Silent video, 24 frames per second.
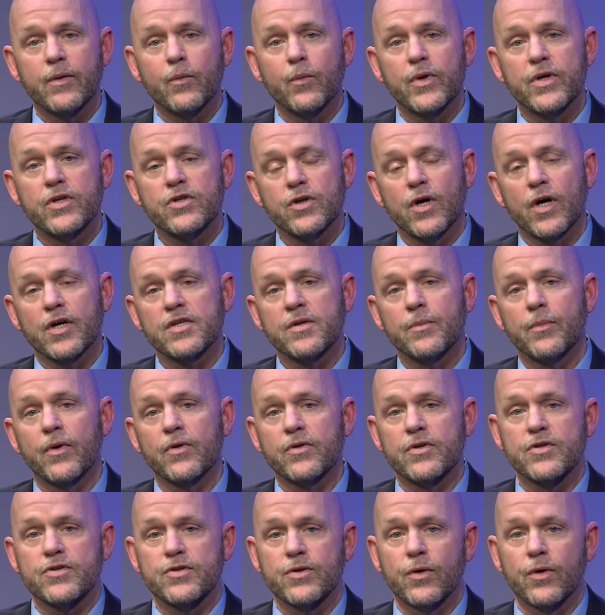we talked about
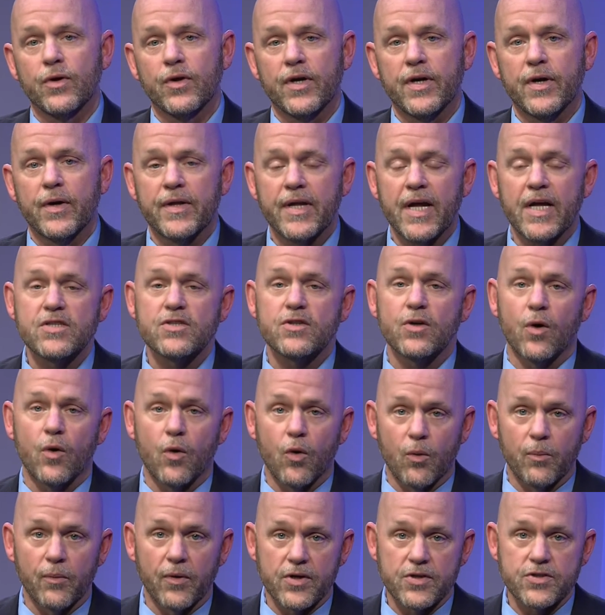this earlier, and that's the
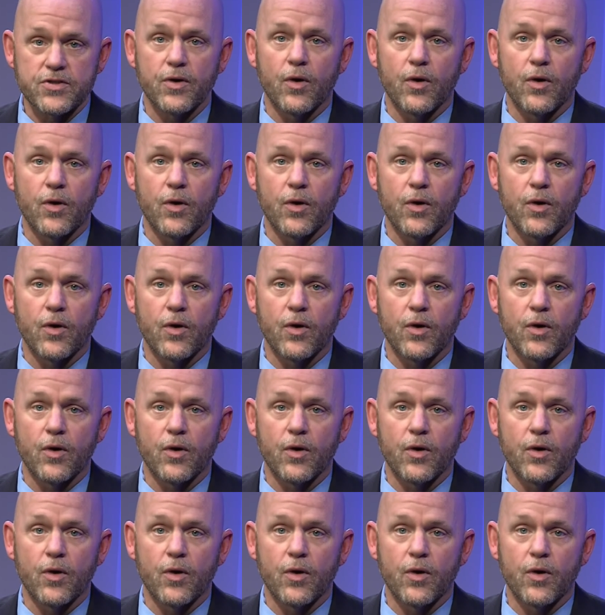homeless.